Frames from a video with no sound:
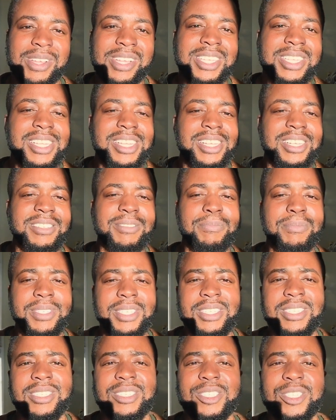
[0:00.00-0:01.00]
Much love.
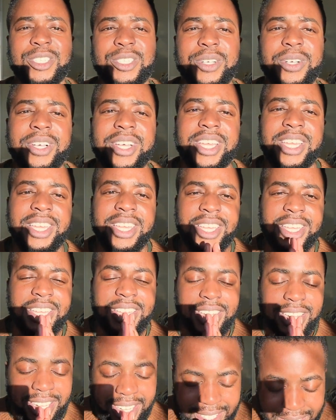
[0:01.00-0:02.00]
Peace and joy.
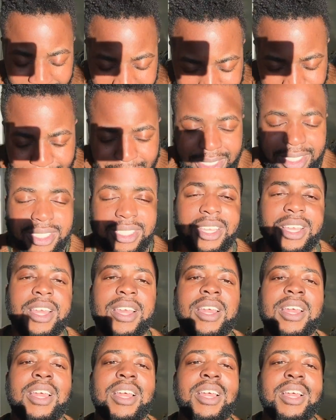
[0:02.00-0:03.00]
Namaste.
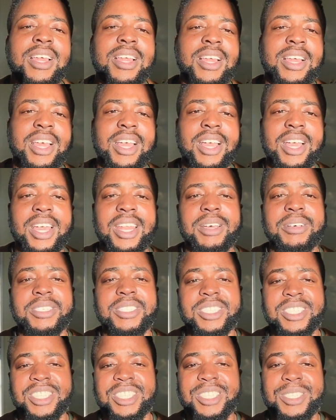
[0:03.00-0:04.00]
And I'll
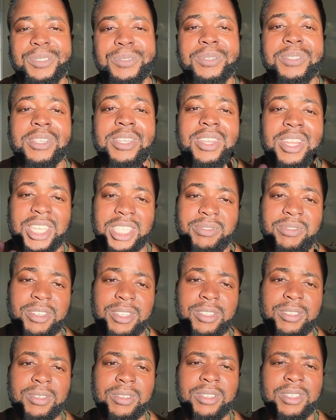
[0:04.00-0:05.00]
see you in the next
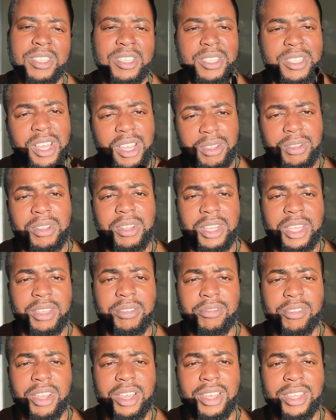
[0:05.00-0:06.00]
video. Because you're not going to
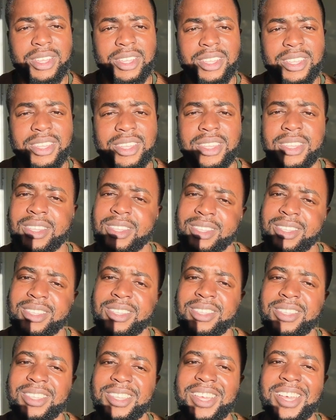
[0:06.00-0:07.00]
leave, right?
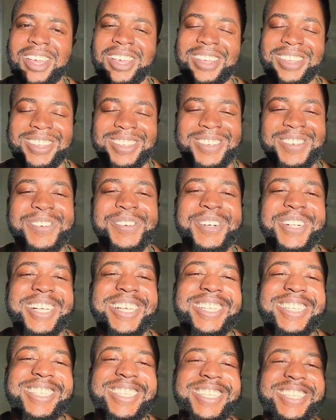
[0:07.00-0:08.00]
Yeah. Cool.
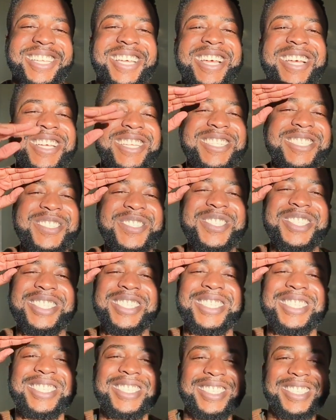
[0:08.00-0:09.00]

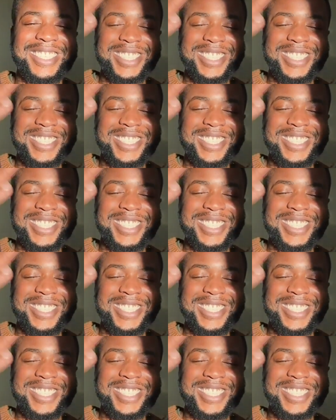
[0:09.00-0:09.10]
Deuces.